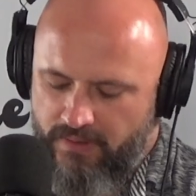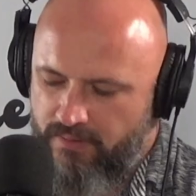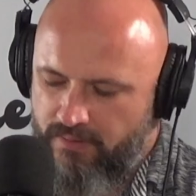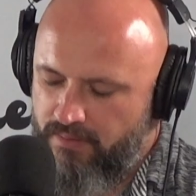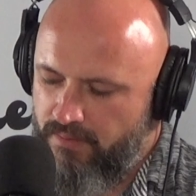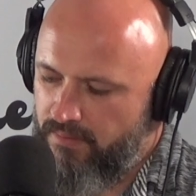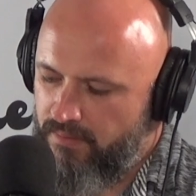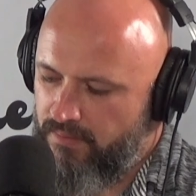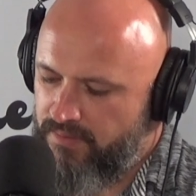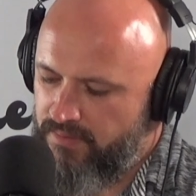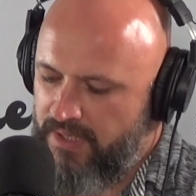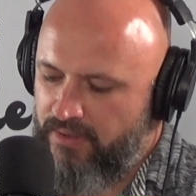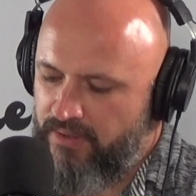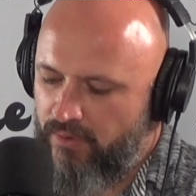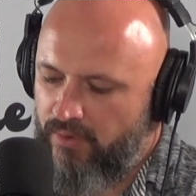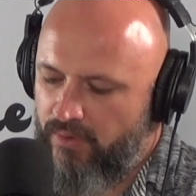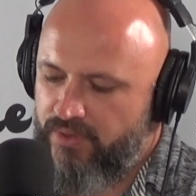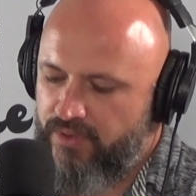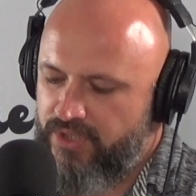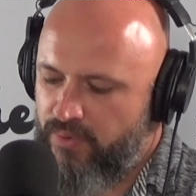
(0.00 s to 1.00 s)

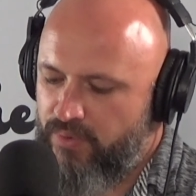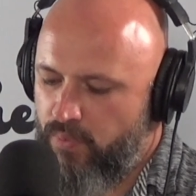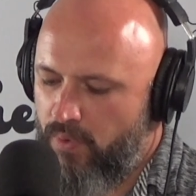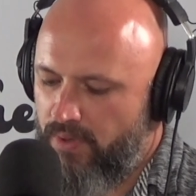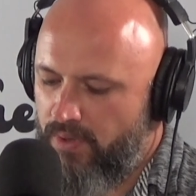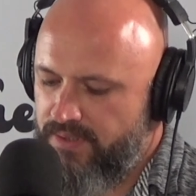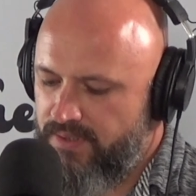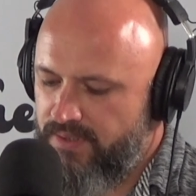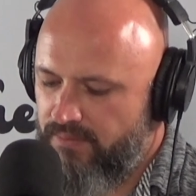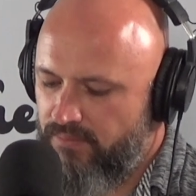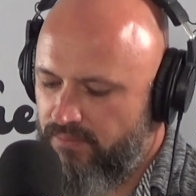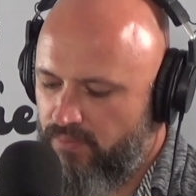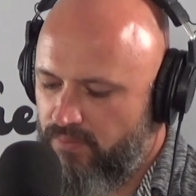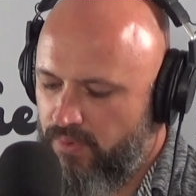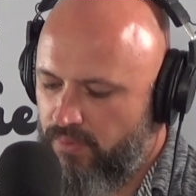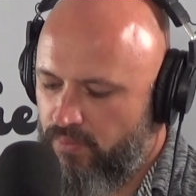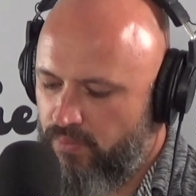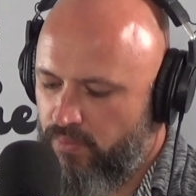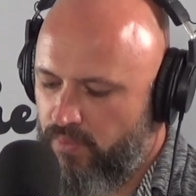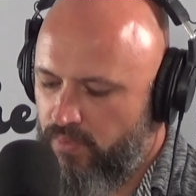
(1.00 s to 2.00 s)
technology wise,
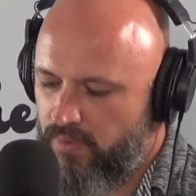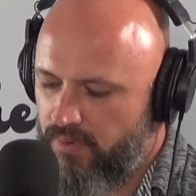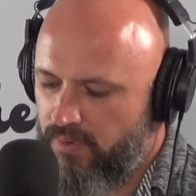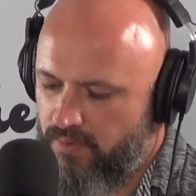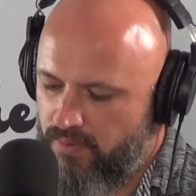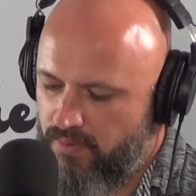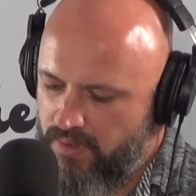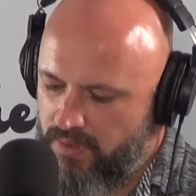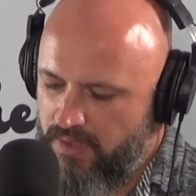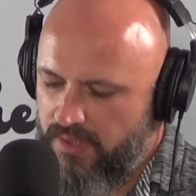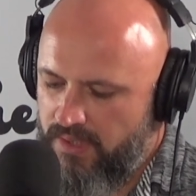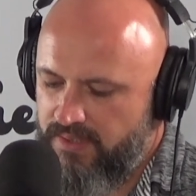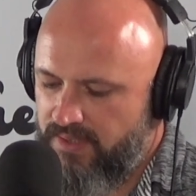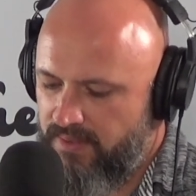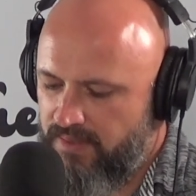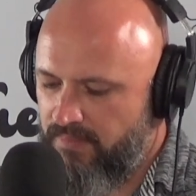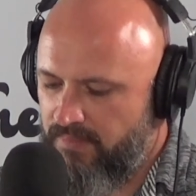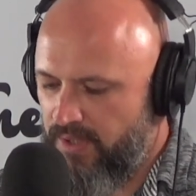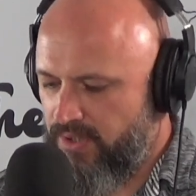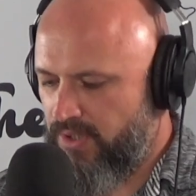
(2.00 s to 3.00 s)
is there
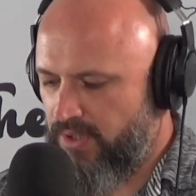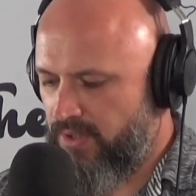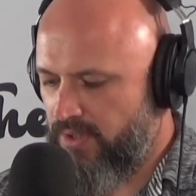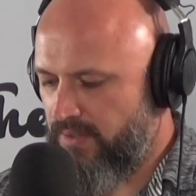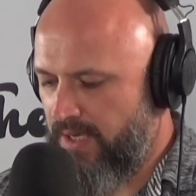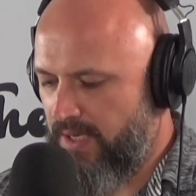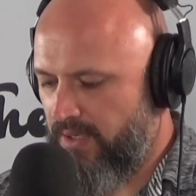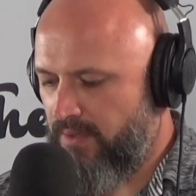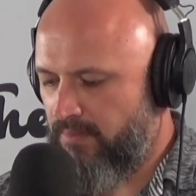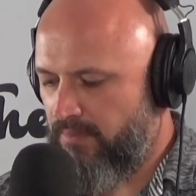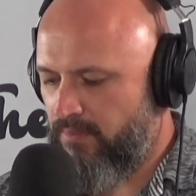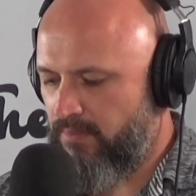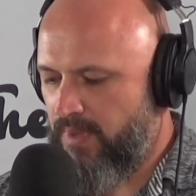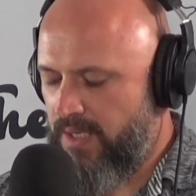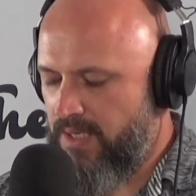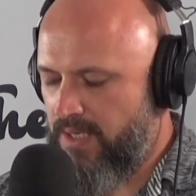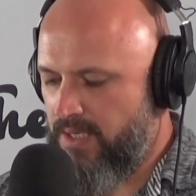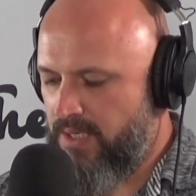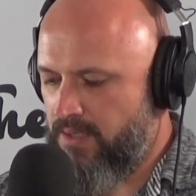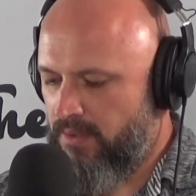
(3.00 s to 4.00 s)
much that can
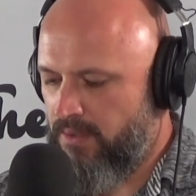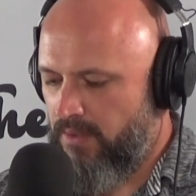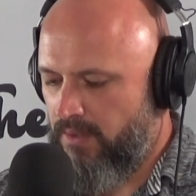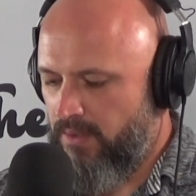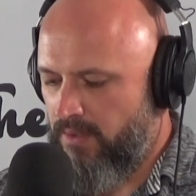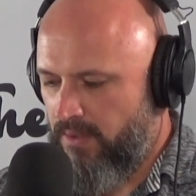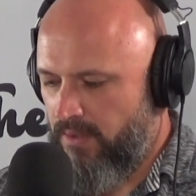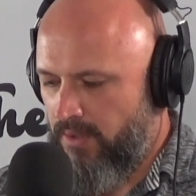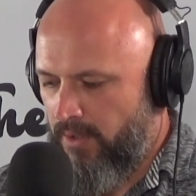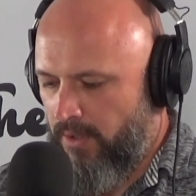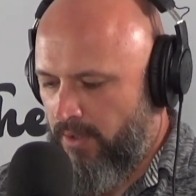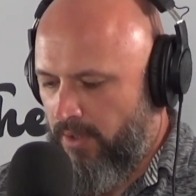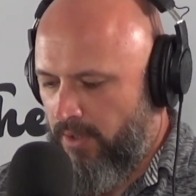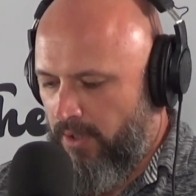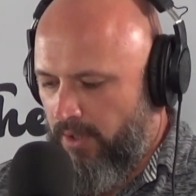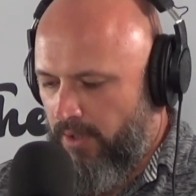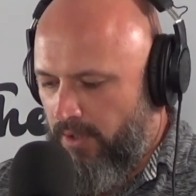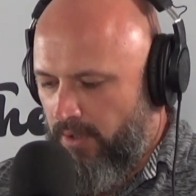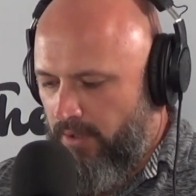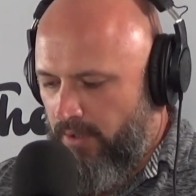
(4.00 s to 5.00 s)
be
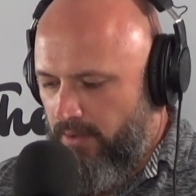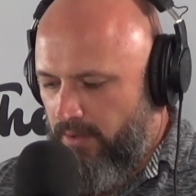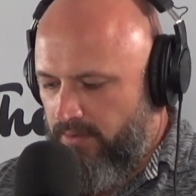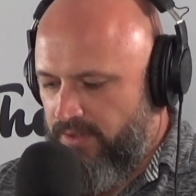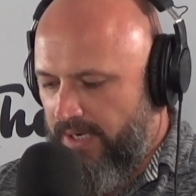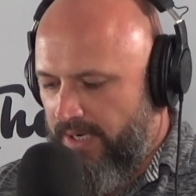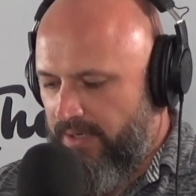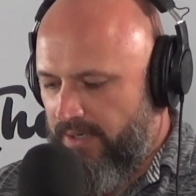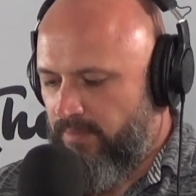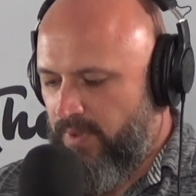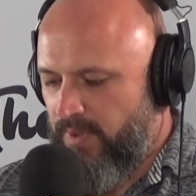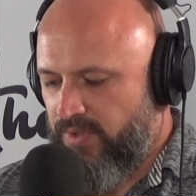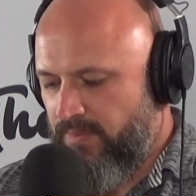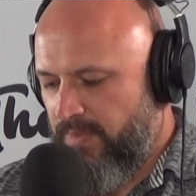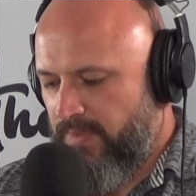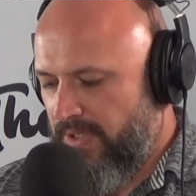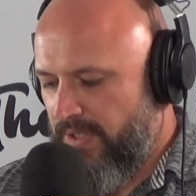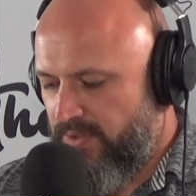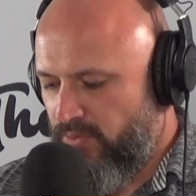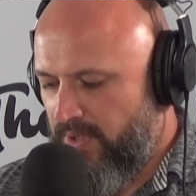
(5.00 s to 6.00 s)
done because I mean
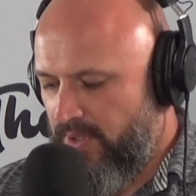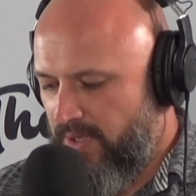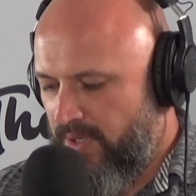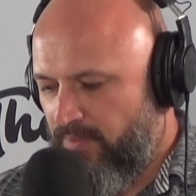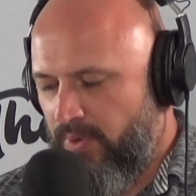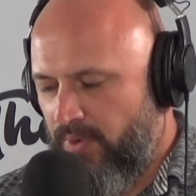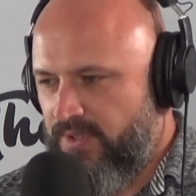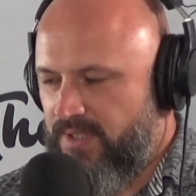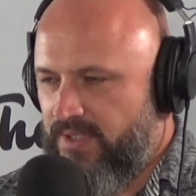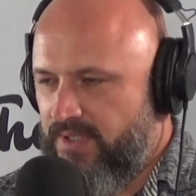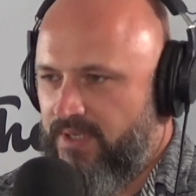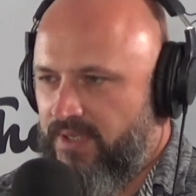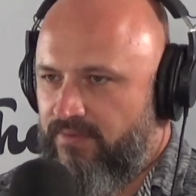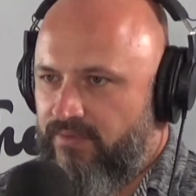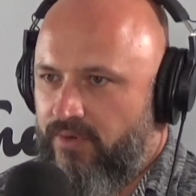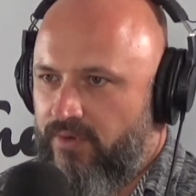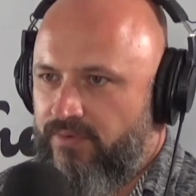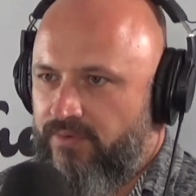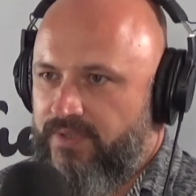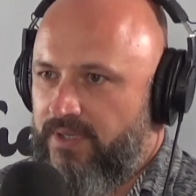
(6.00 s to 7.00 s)
it's already a process that
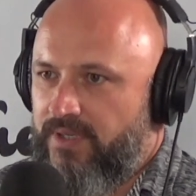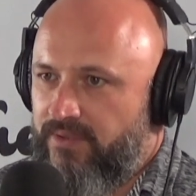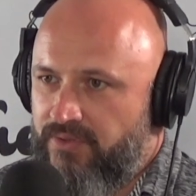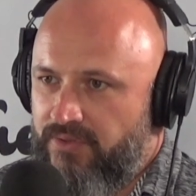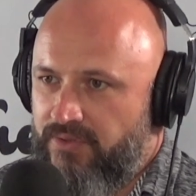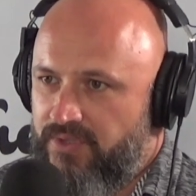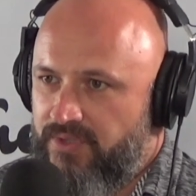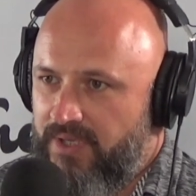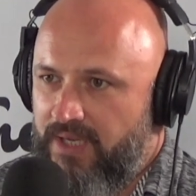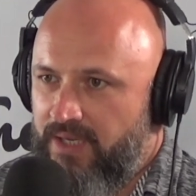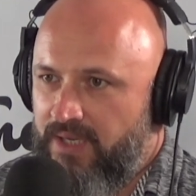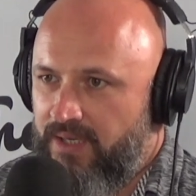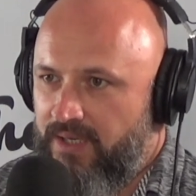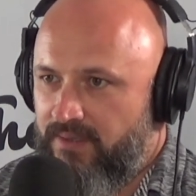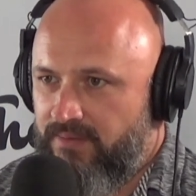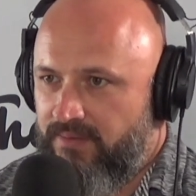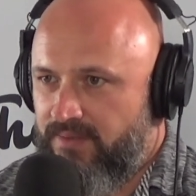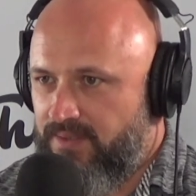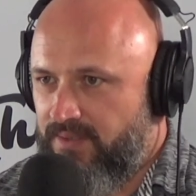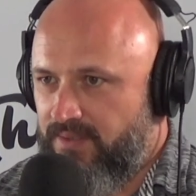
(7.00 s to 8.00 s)
involves electricity and
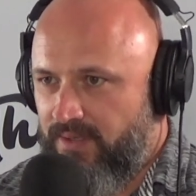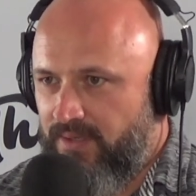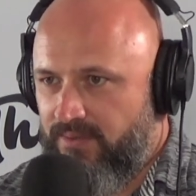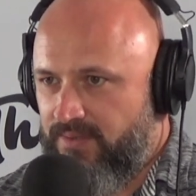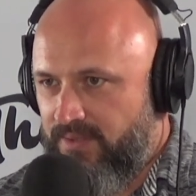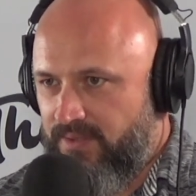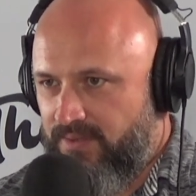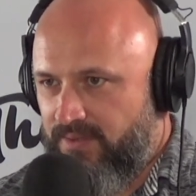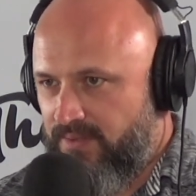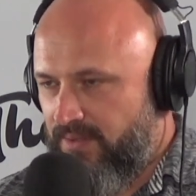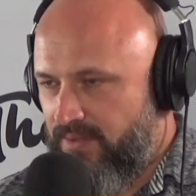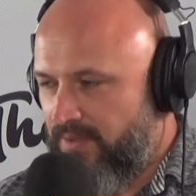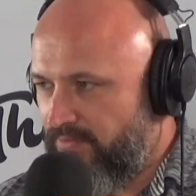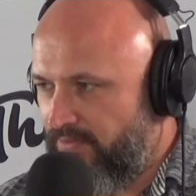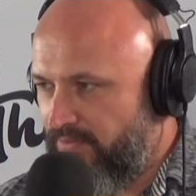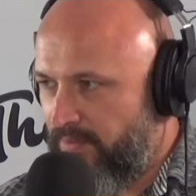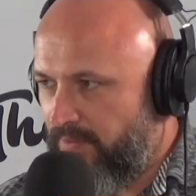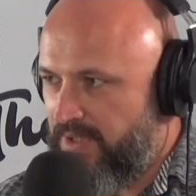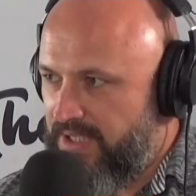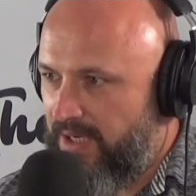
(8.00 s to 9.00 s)
it's yeah. Know, it's, it's, from a
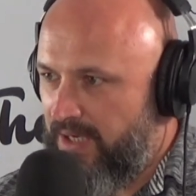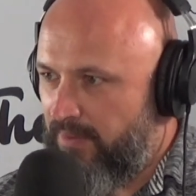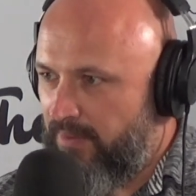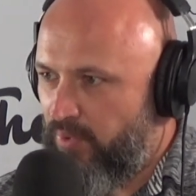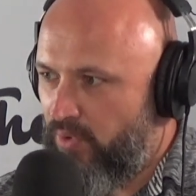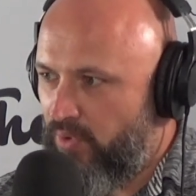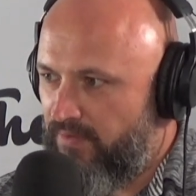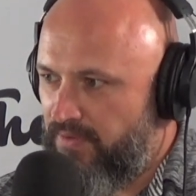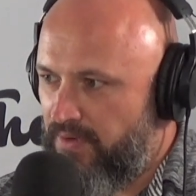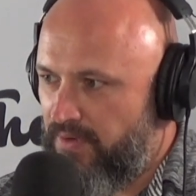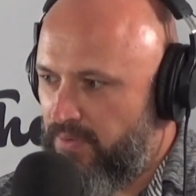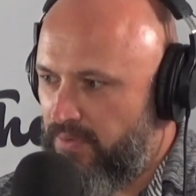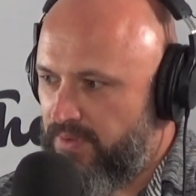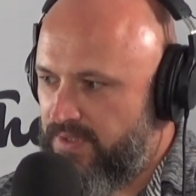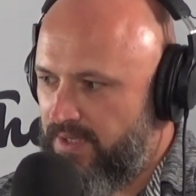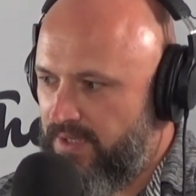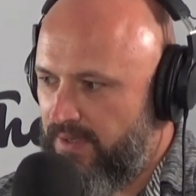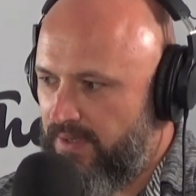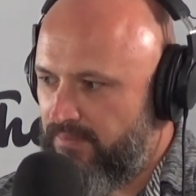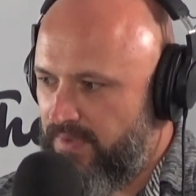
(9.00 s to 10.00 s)
tech point of view it's
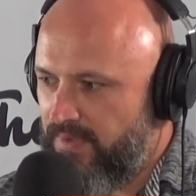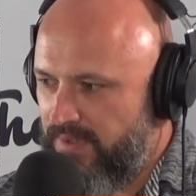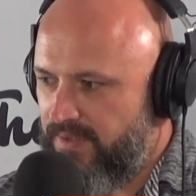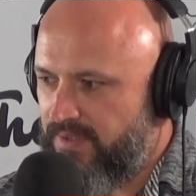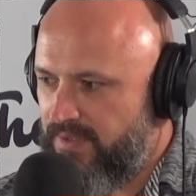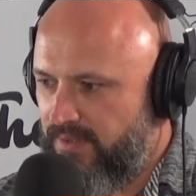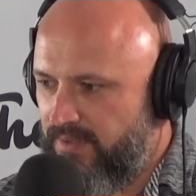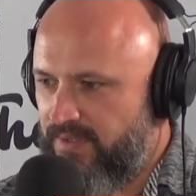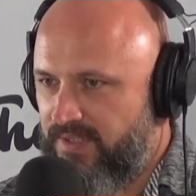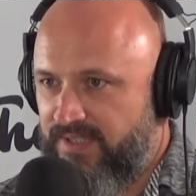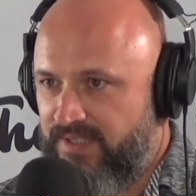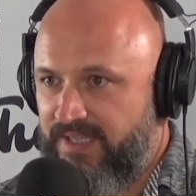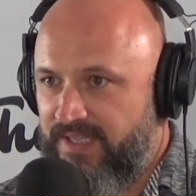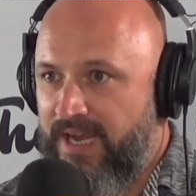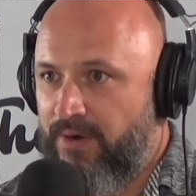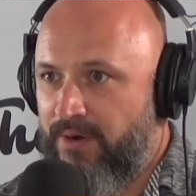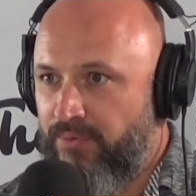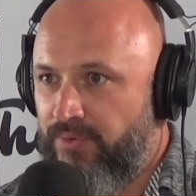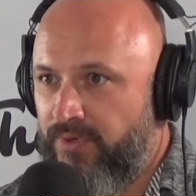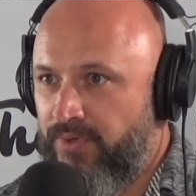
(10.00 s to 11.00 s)
um it's it's
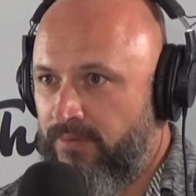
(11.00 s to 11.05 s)
sound.